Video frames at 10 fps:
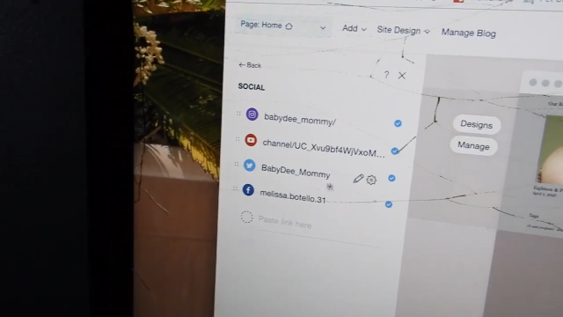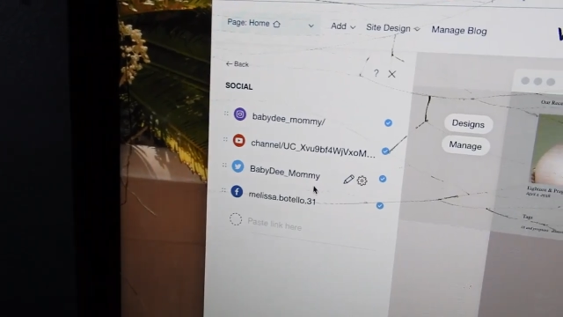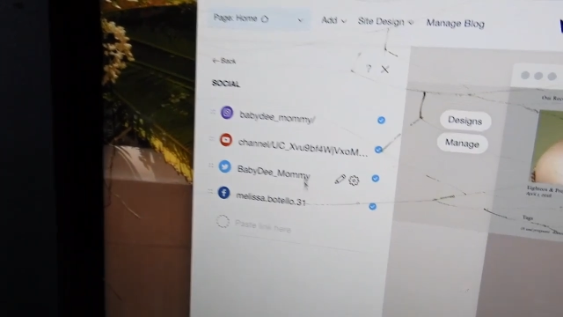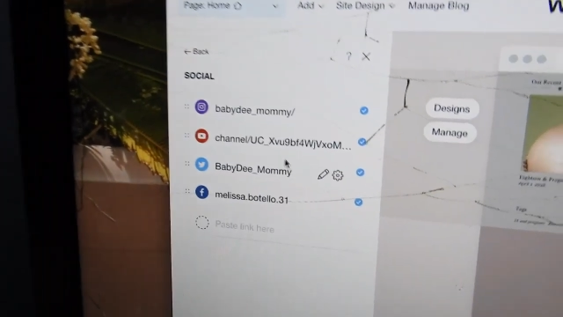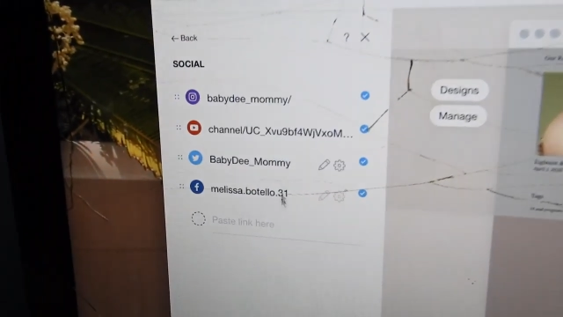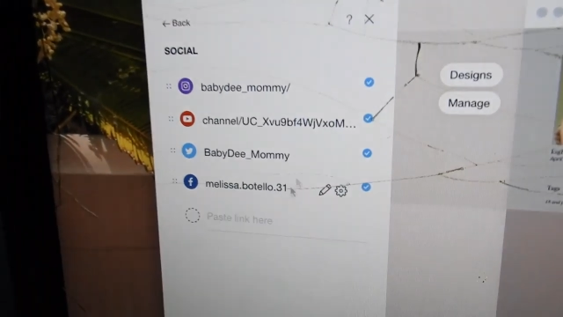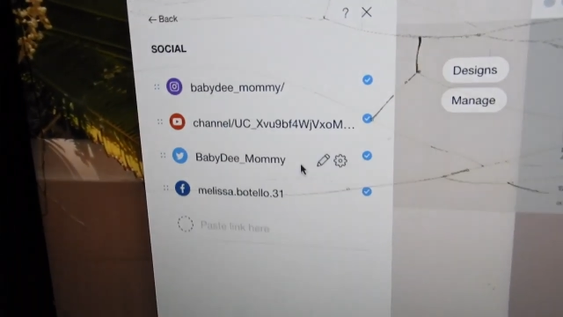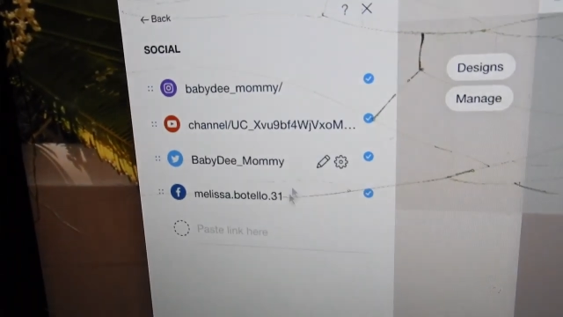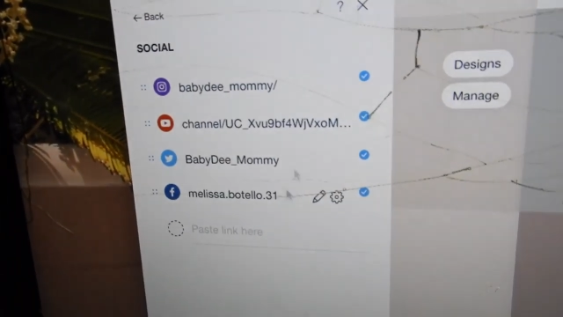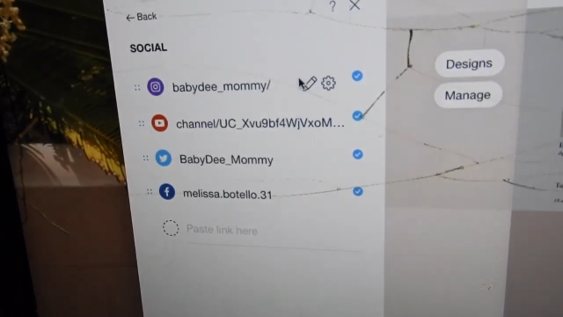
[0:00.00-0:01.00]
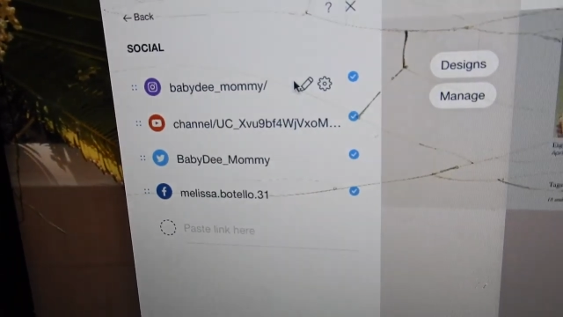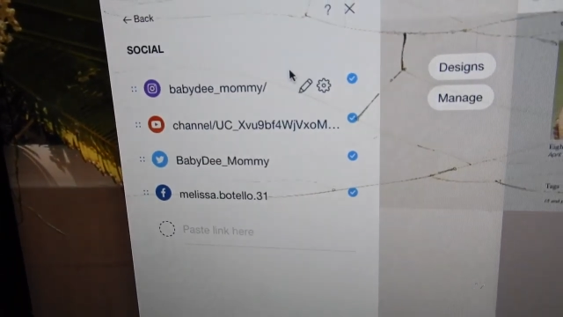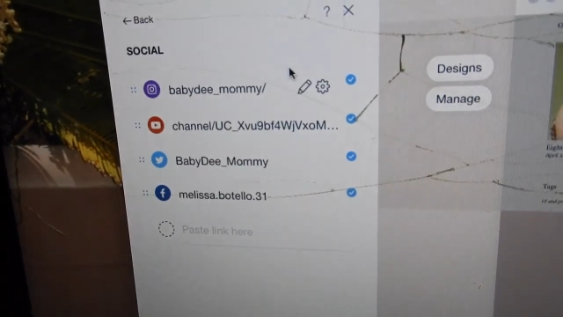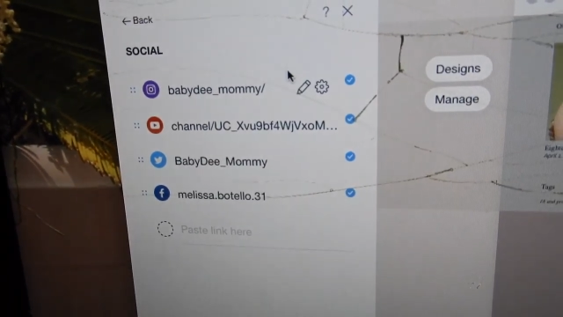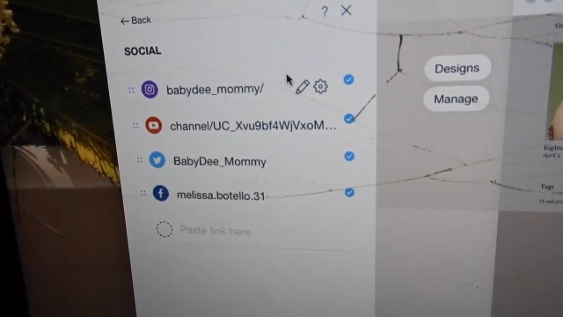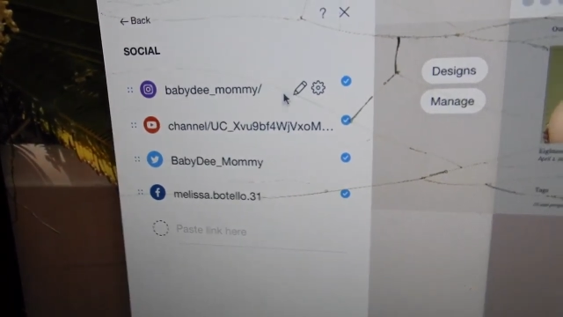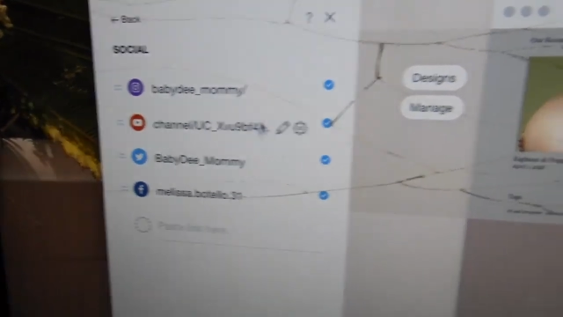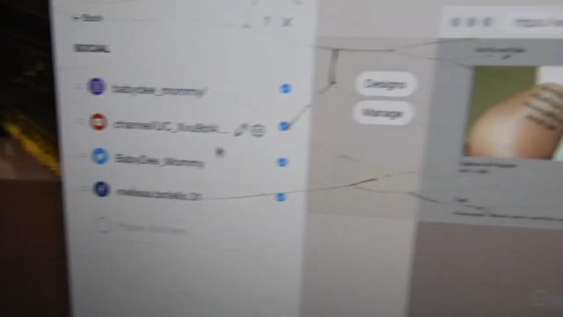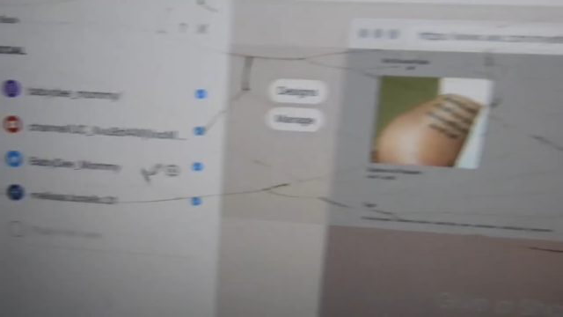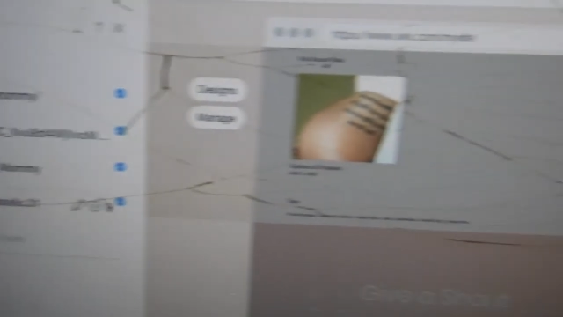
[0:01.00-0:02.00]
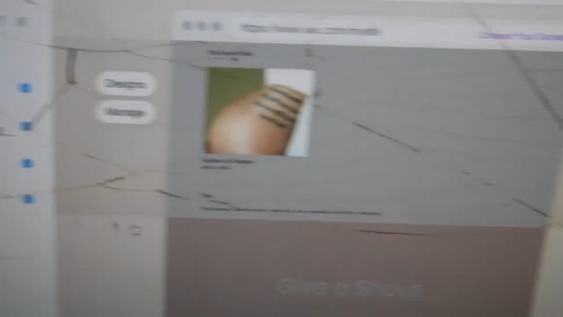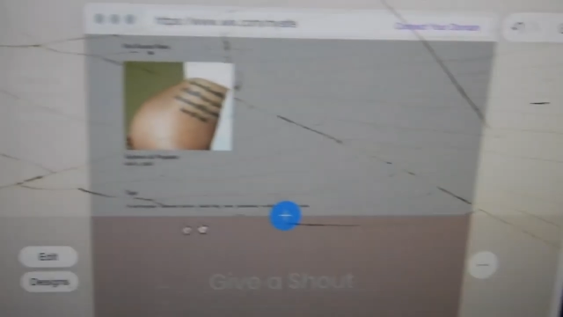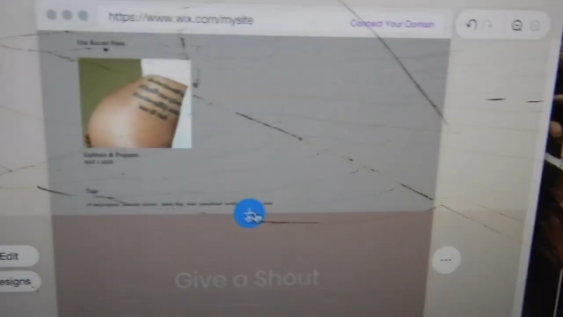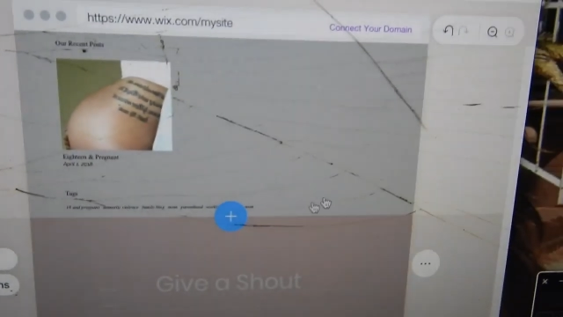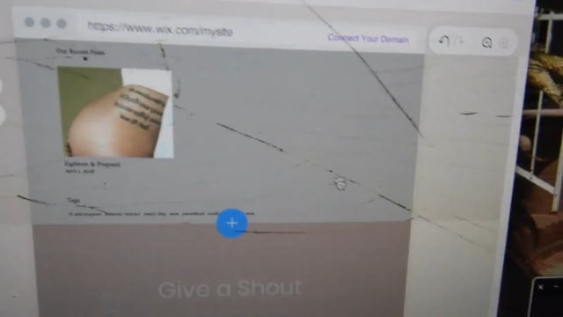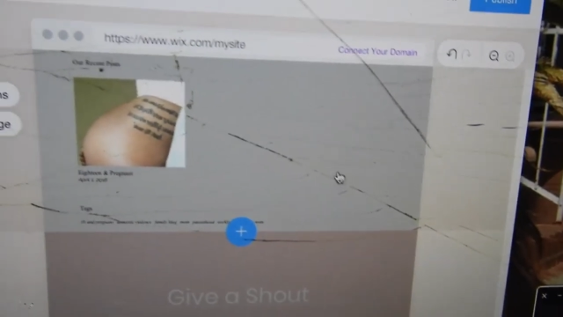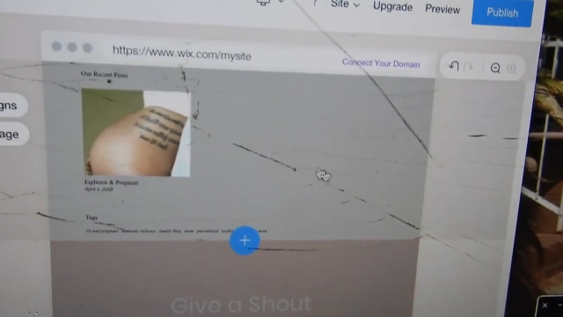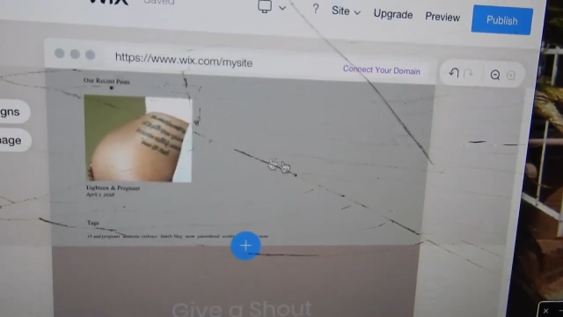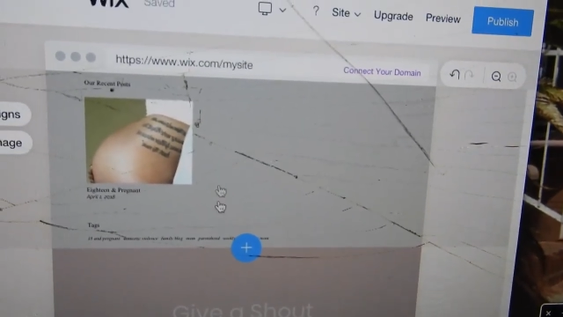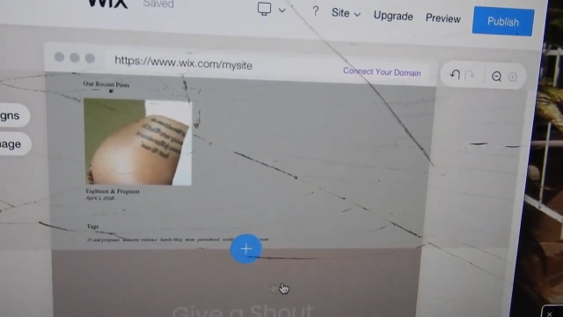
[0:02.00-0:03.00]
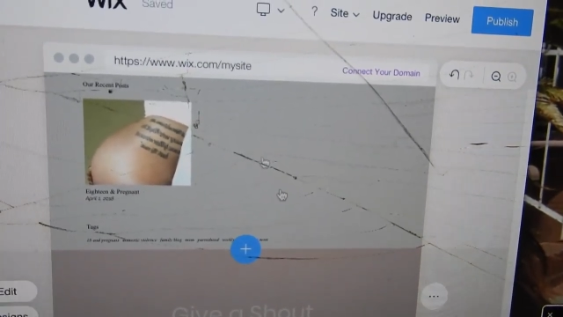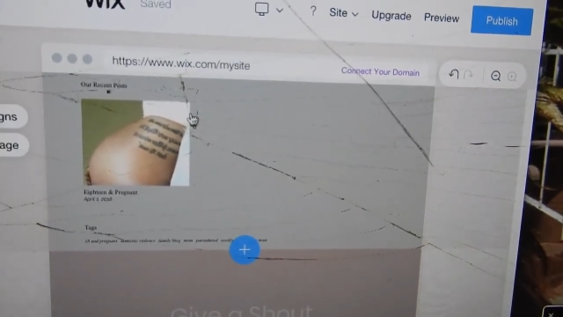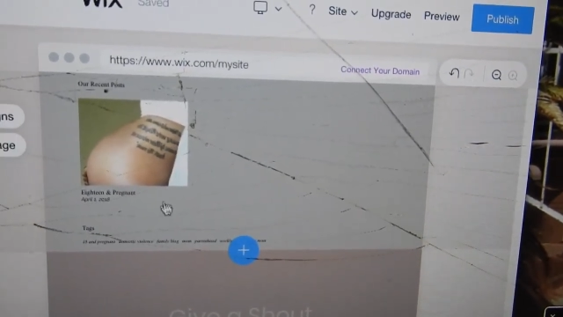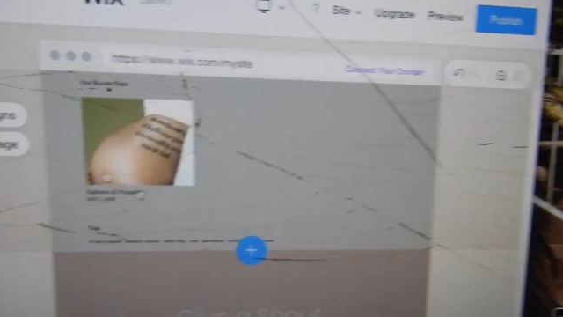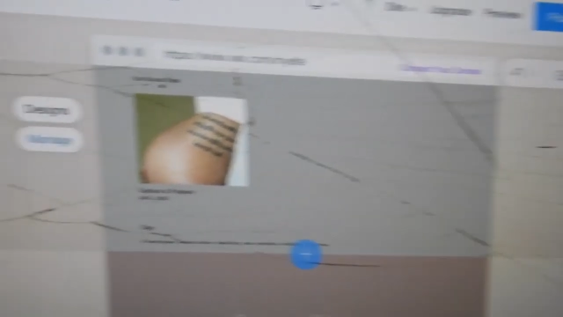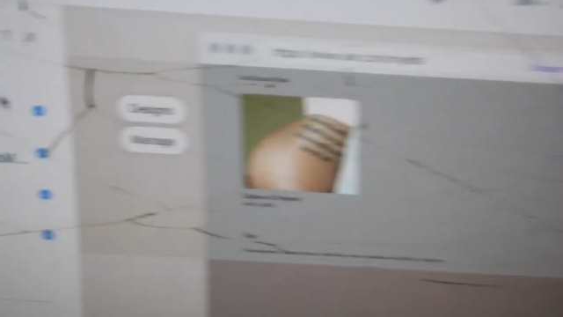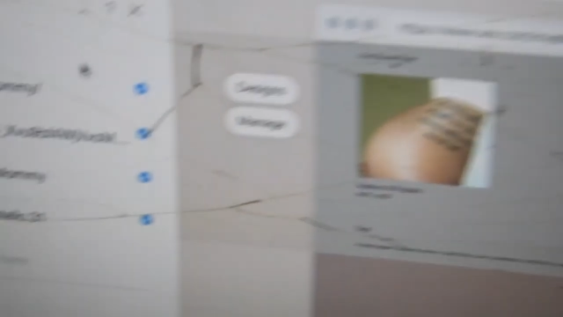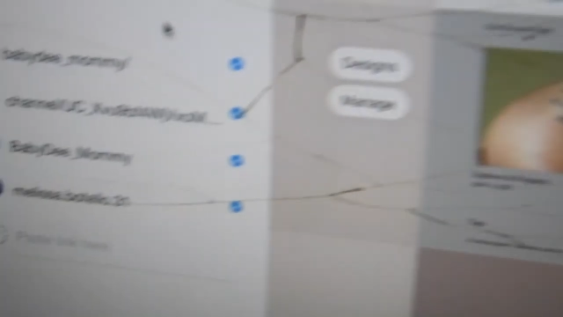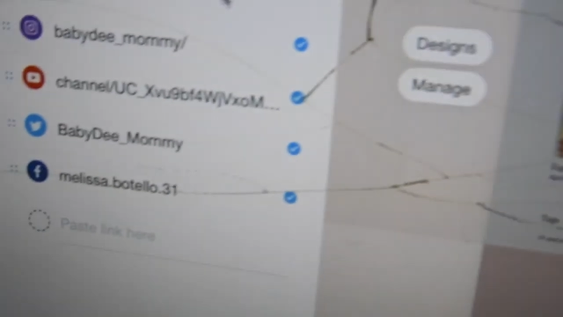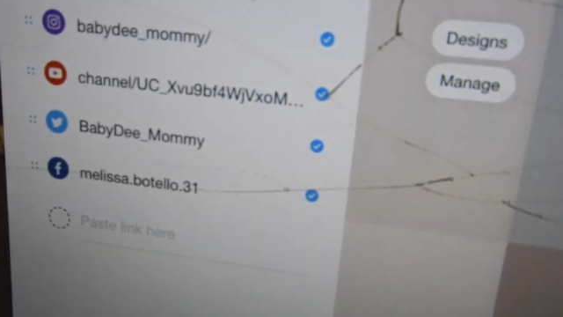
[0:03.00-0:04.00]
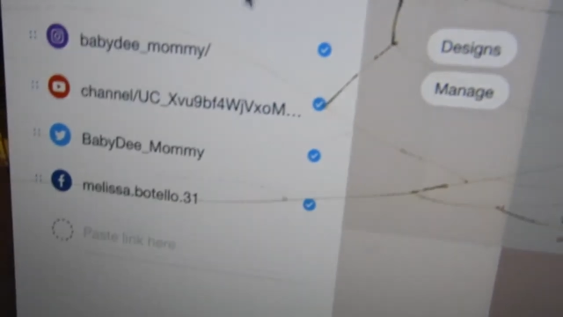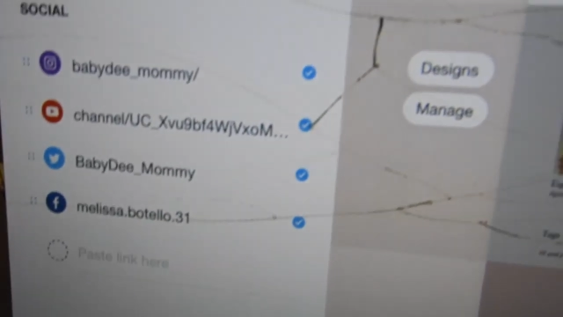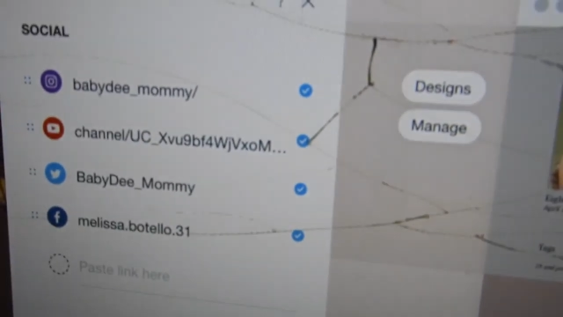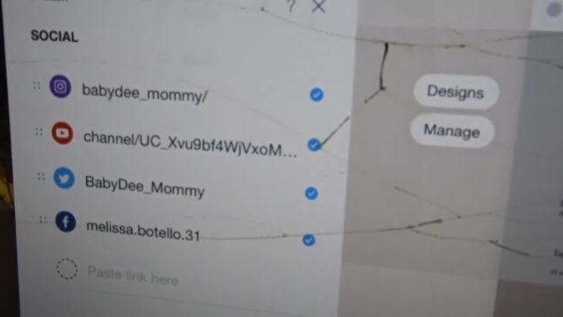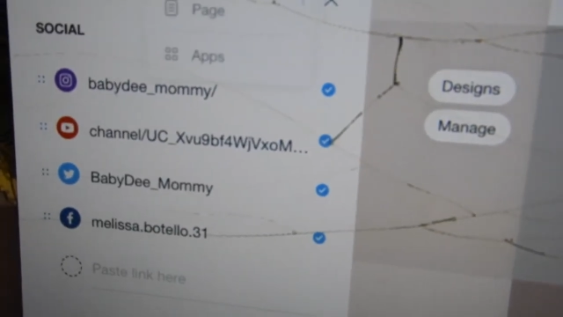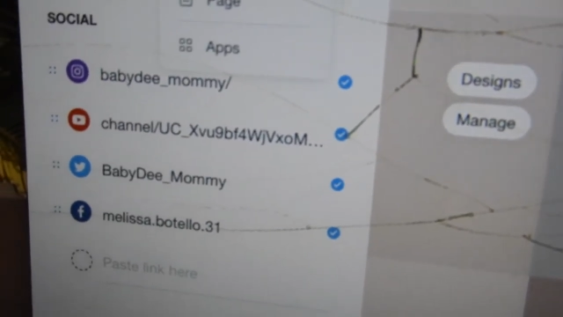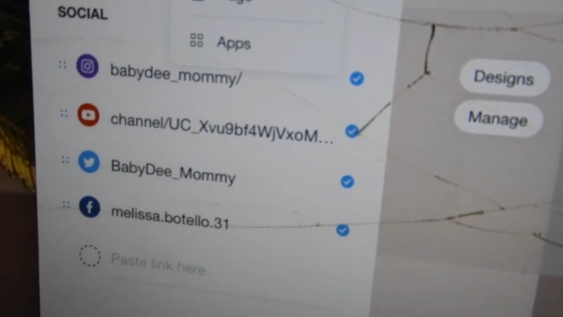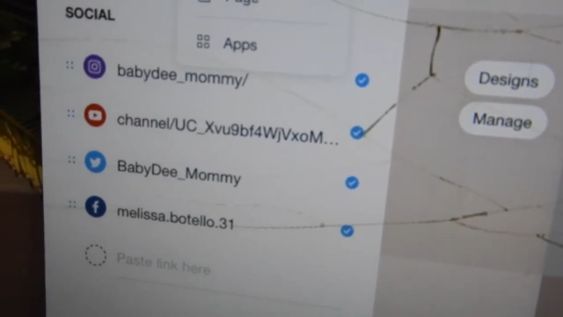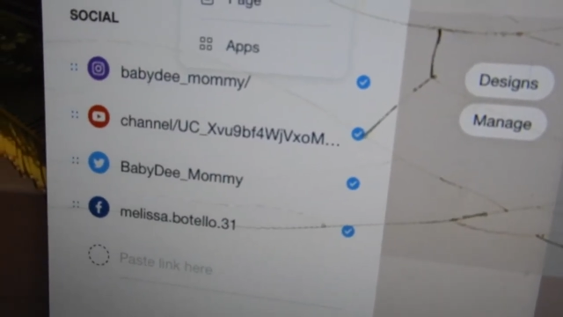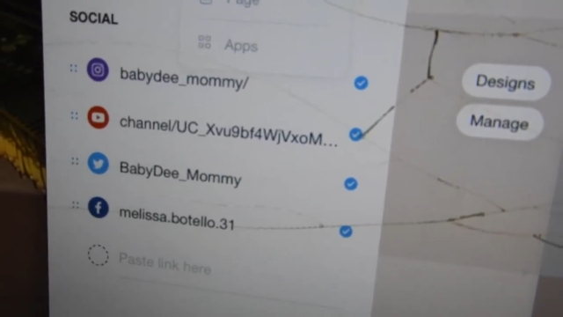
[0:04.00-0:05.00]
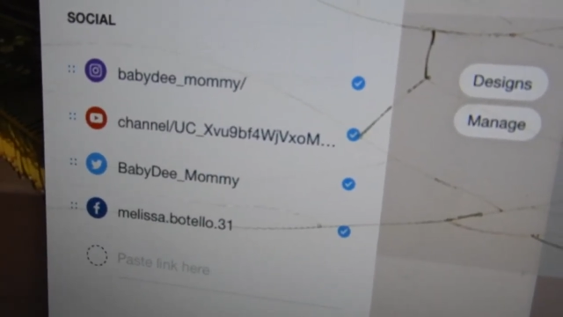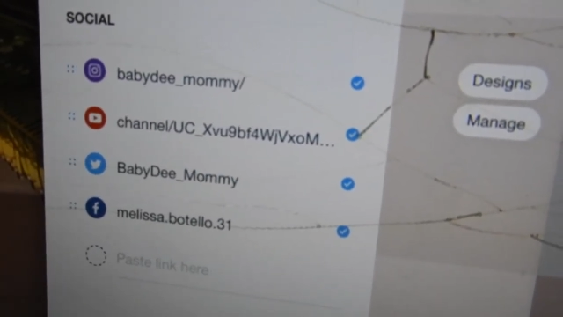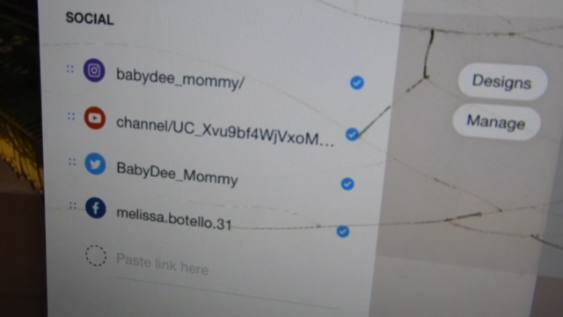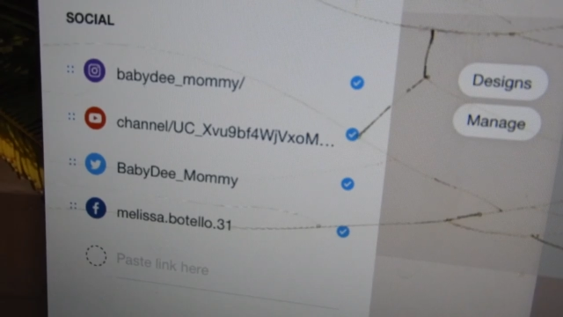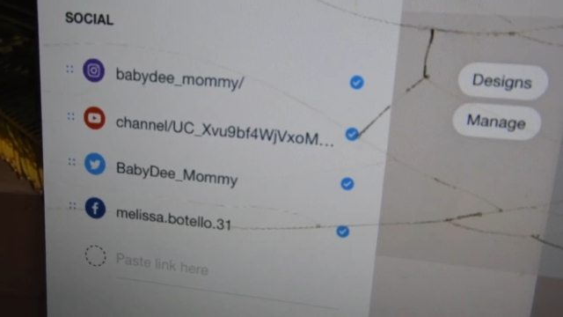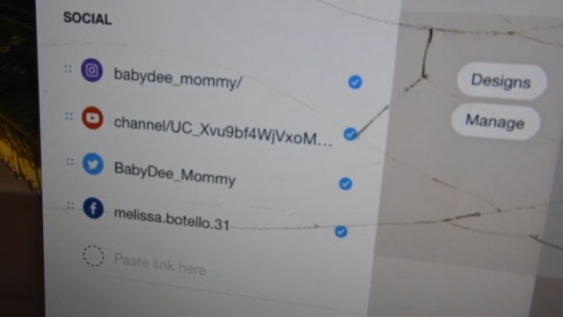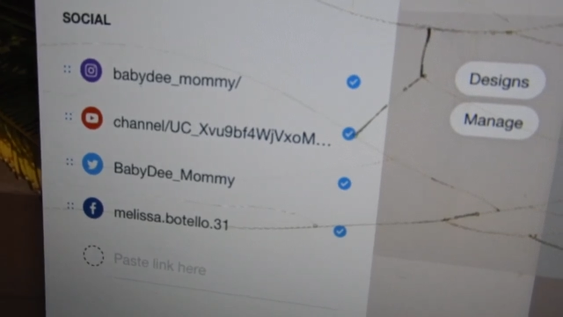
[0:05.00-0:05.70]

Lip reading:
[unreadable: no face in view]